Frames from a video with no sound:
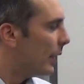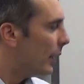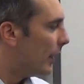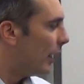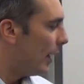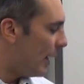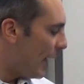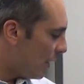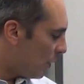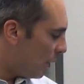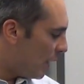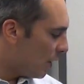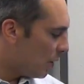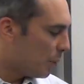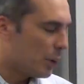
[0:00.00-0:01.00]
Uh, and next to
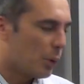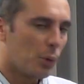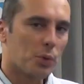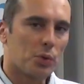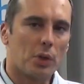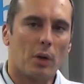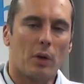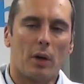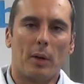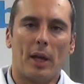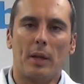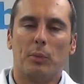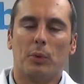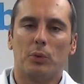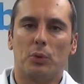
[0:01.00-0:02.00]
this we also are
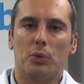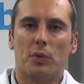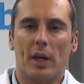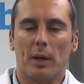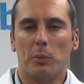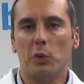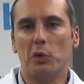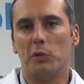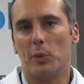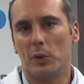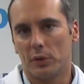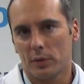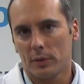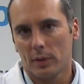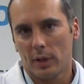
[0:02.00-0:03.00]
able to track
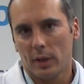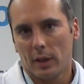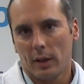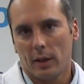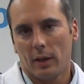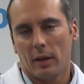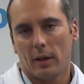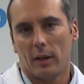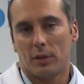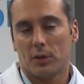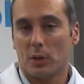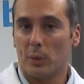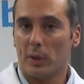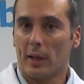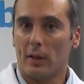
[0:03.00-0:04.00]
movements. Uh,
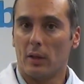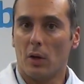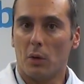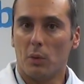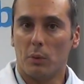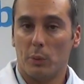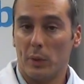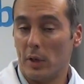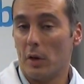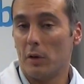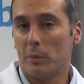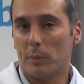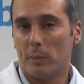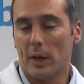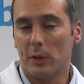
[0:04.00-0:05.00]
so we can know, we
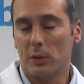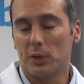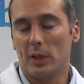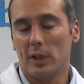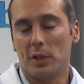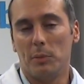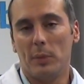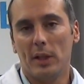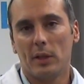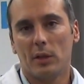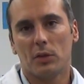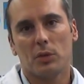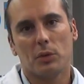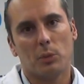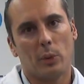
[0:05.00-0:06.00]
know by using these
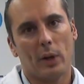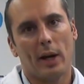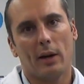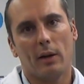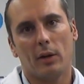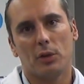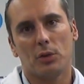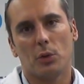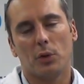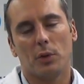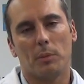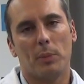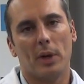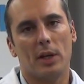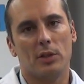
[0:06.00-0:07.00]
beacons where a
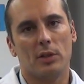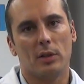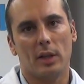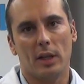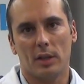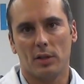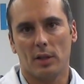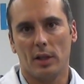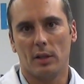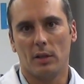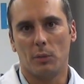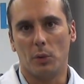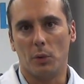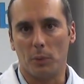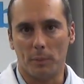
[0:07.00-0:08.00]
certain patient is in
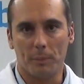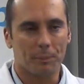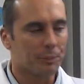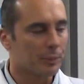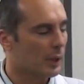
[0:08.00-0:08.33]
the room.